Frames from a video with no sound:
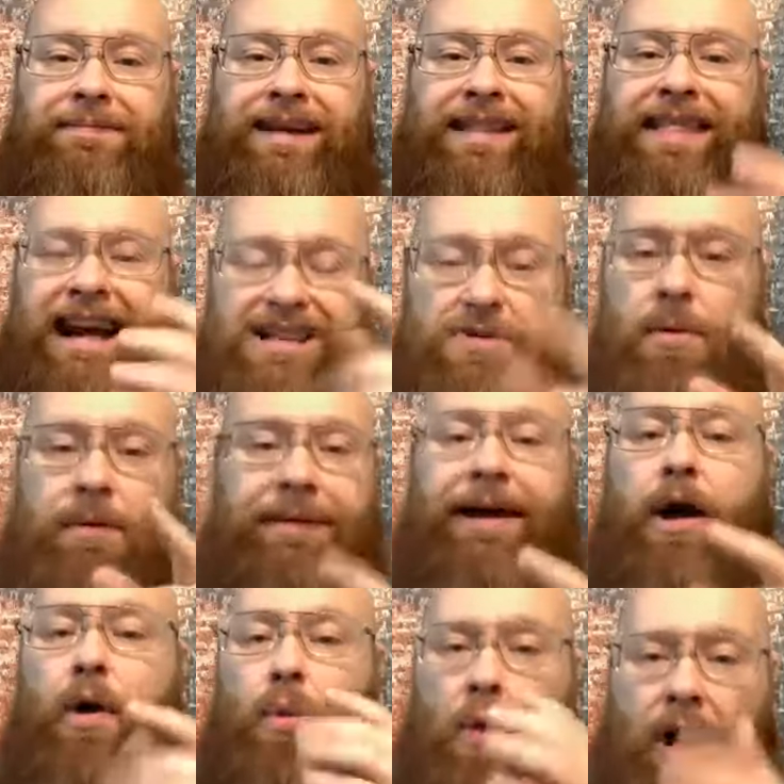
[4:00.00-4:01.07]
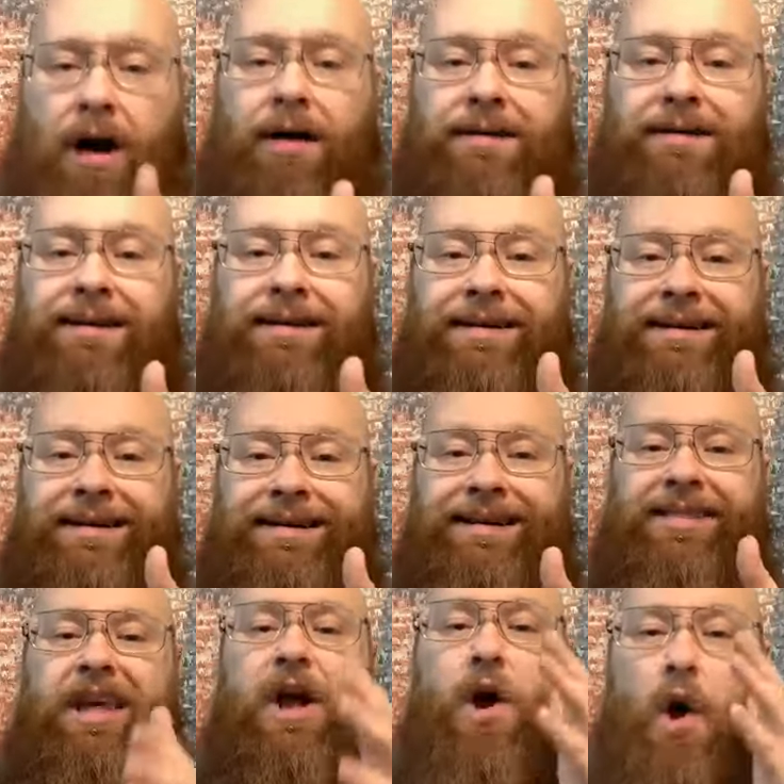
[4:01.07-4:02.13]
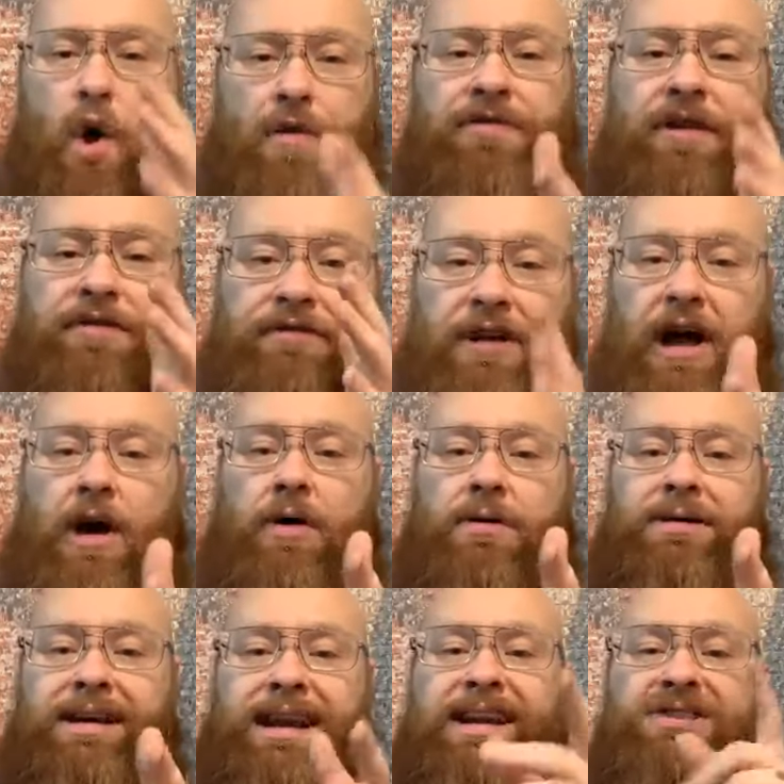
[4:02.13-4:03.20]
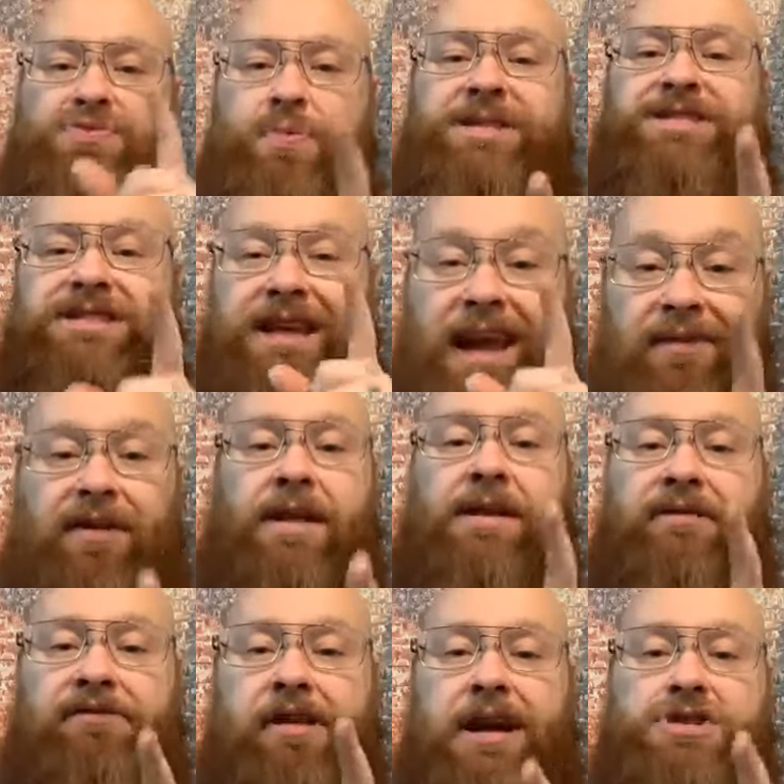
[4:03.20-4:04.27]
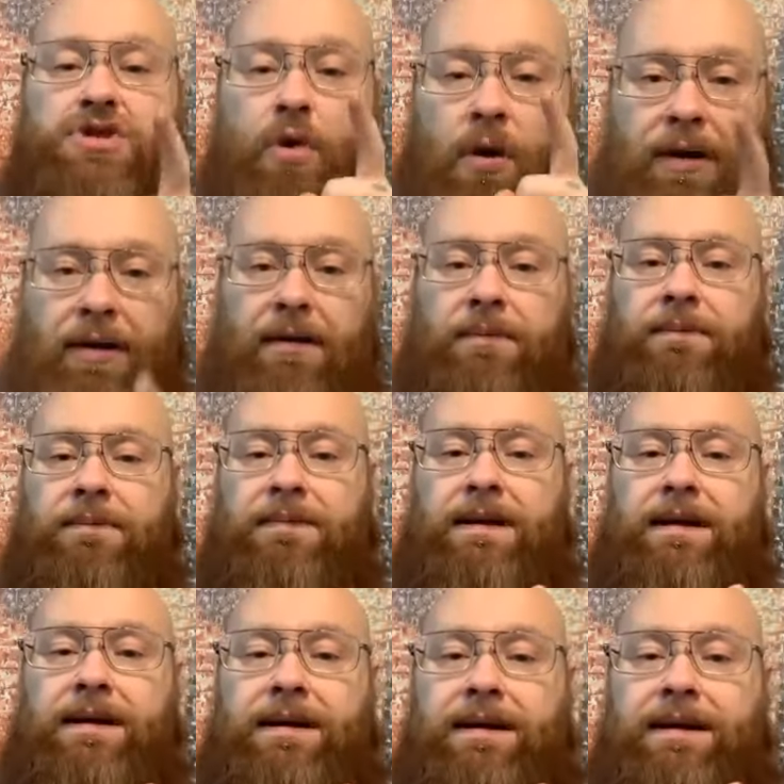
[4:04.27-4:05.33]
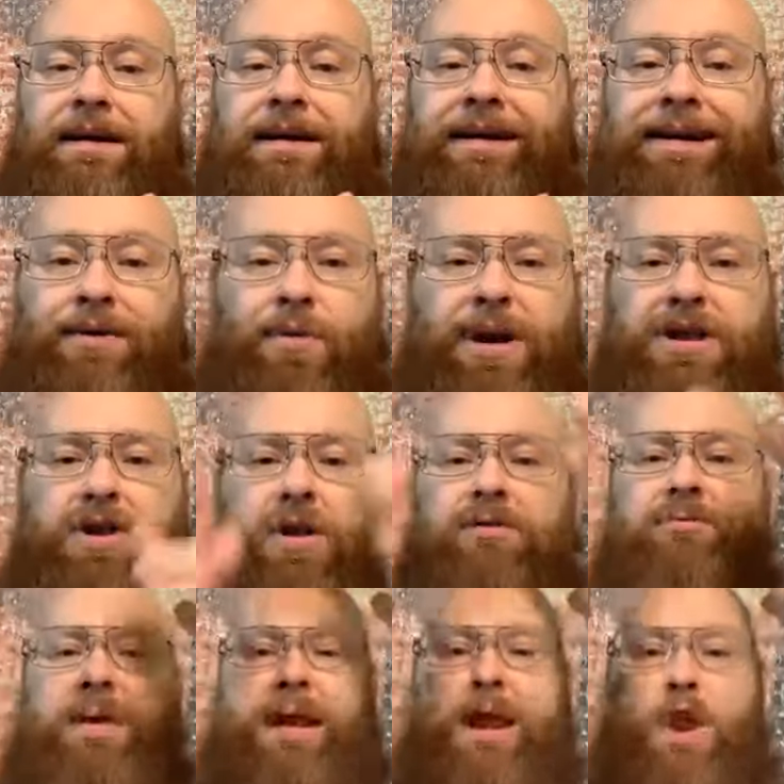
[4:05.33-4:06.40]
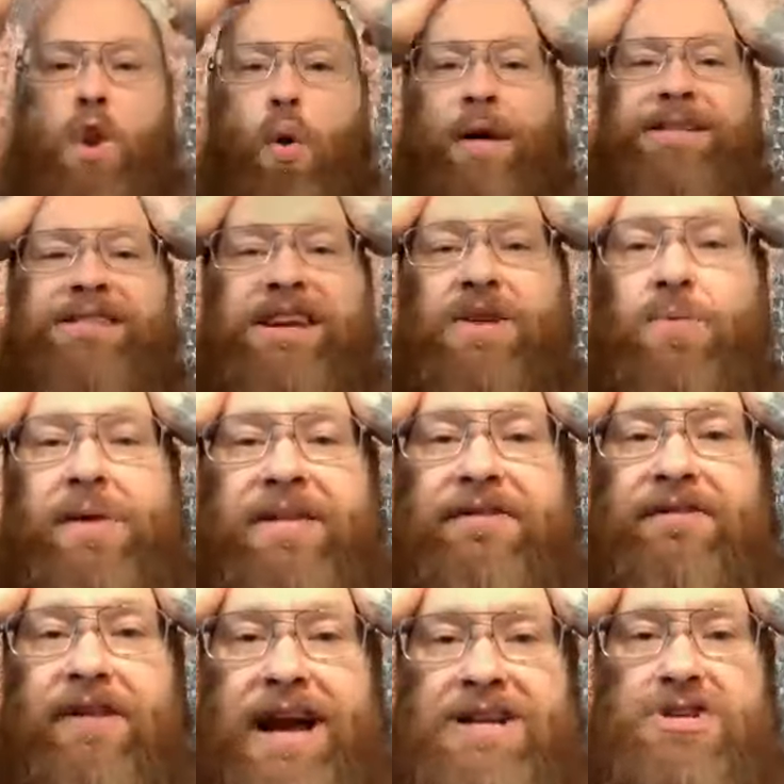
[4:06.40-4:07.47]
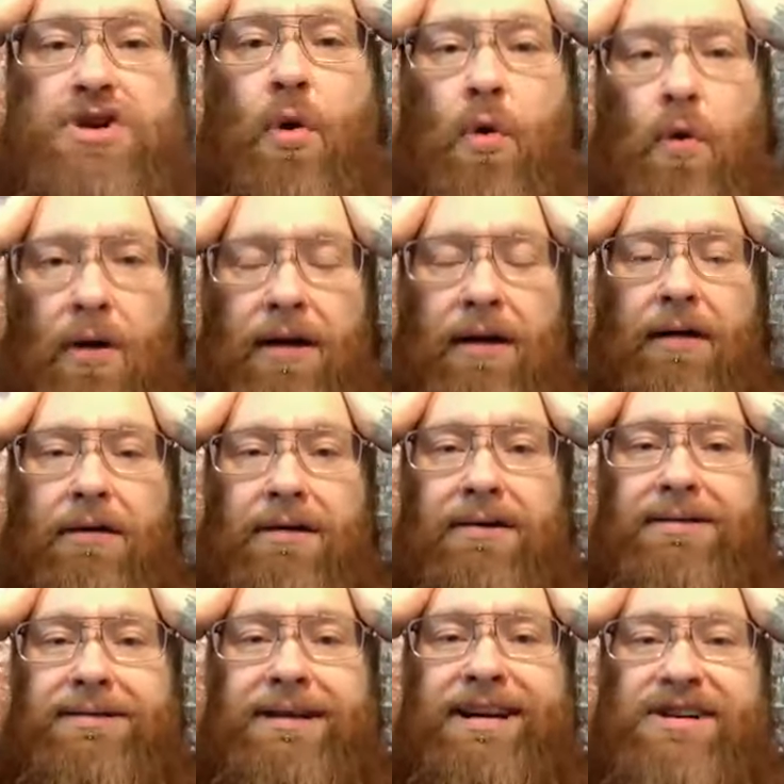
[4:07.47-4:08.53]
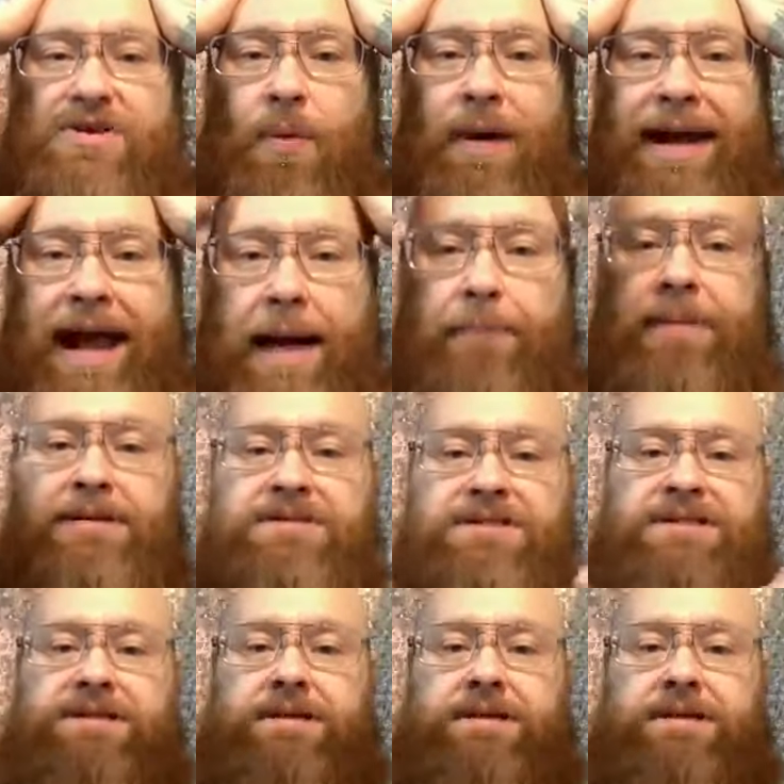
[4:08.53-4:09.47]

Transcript: that's what we all want. The overflow is receiving the fresh oil. When you've been anointed with fresh oil, here's what happens.